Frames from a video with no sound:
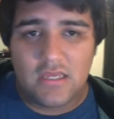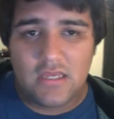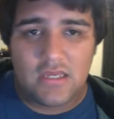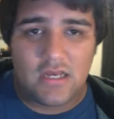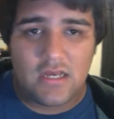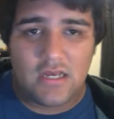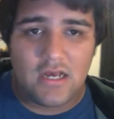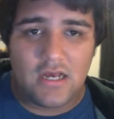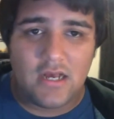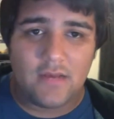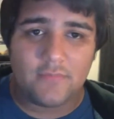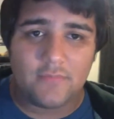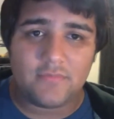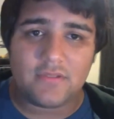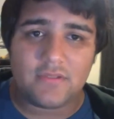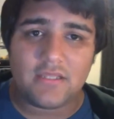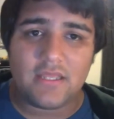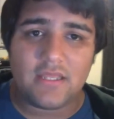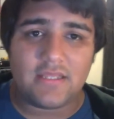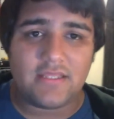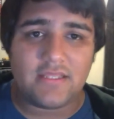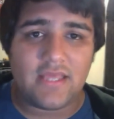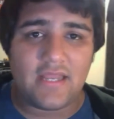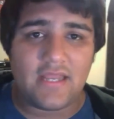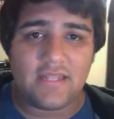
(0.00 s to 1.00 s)
um,
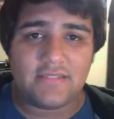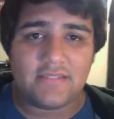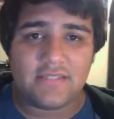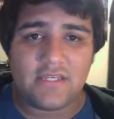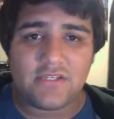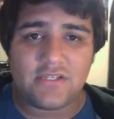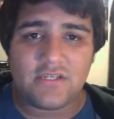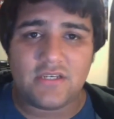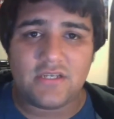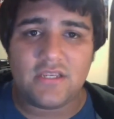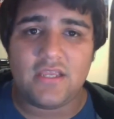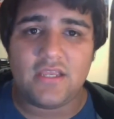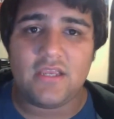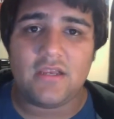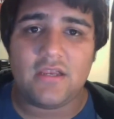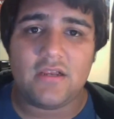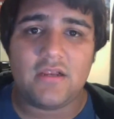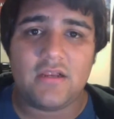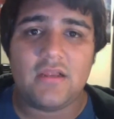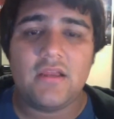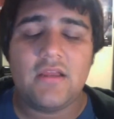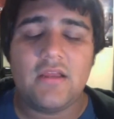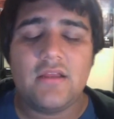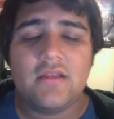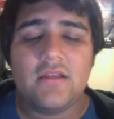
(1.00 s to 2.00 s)
click the annotation
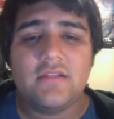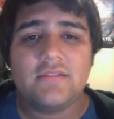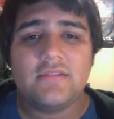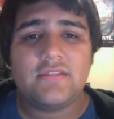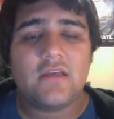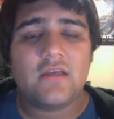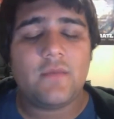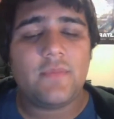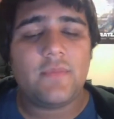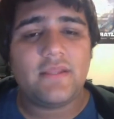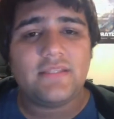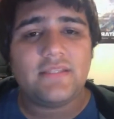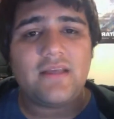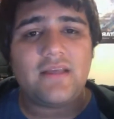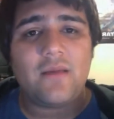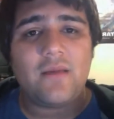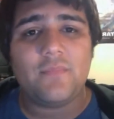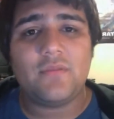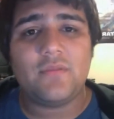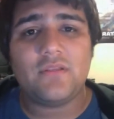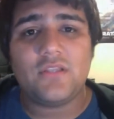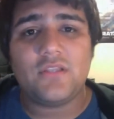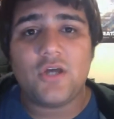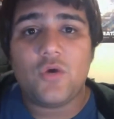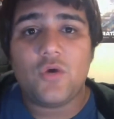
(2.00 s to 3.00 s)
here. Tell me down
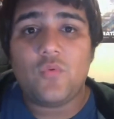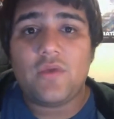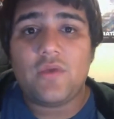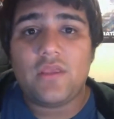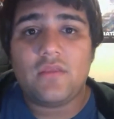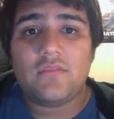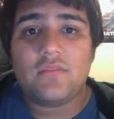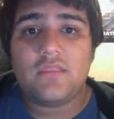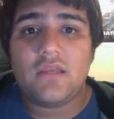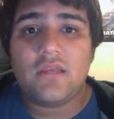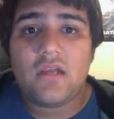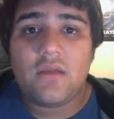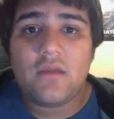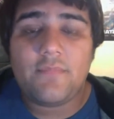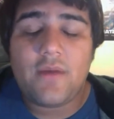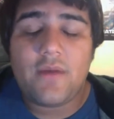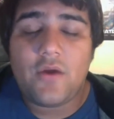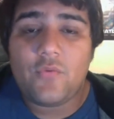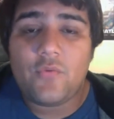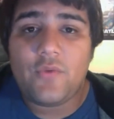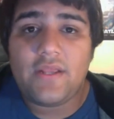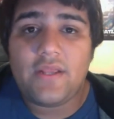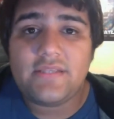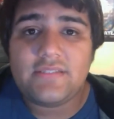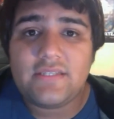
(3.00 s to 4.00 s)
below what you think
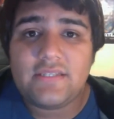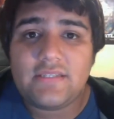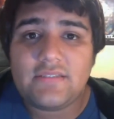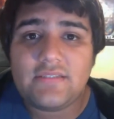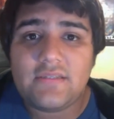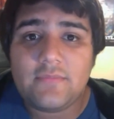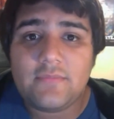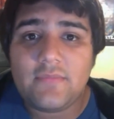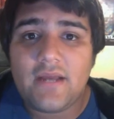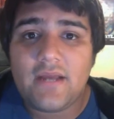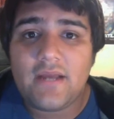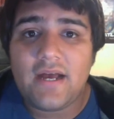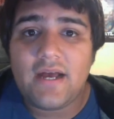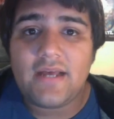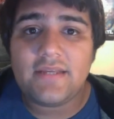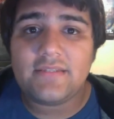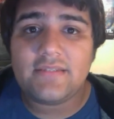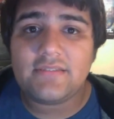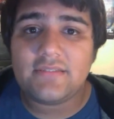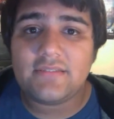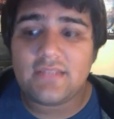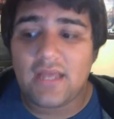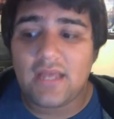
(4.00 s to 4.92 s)
about racism, guys.